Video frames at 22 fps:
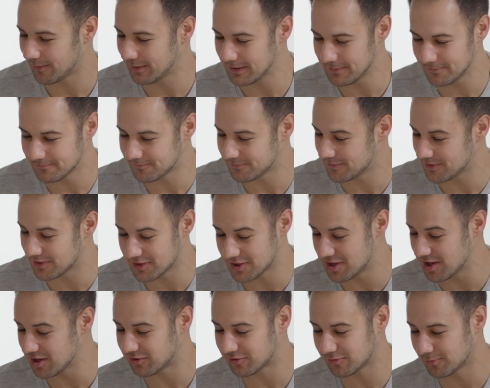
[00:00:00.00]
mean,
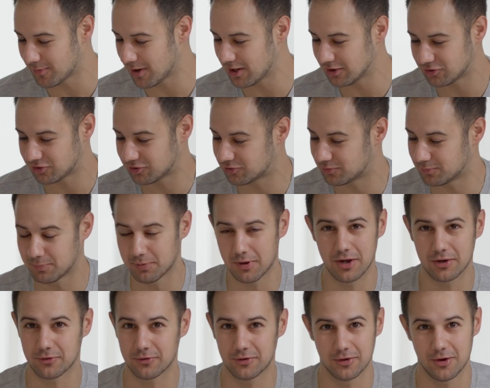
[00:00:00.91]
this much
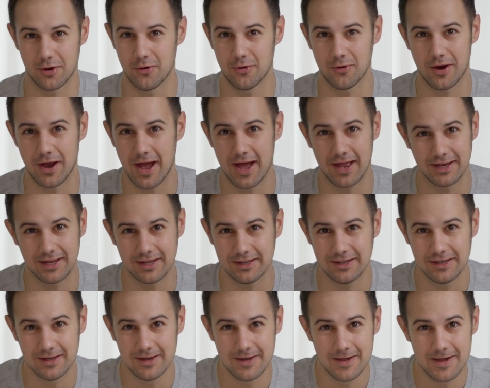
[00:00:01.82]
butter and oak on
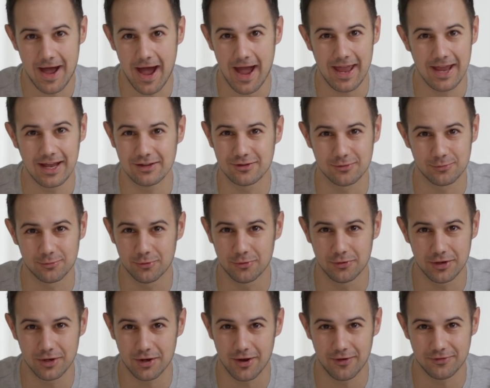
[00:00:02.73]
it. I hate to
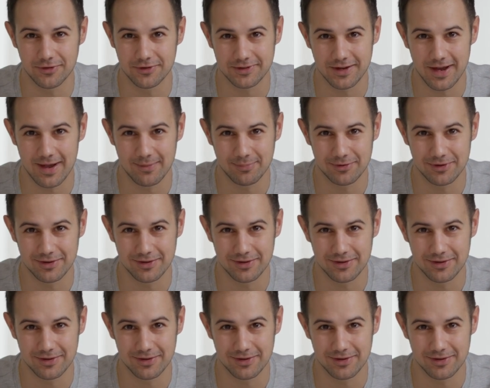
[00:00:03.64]
ruin it off the top of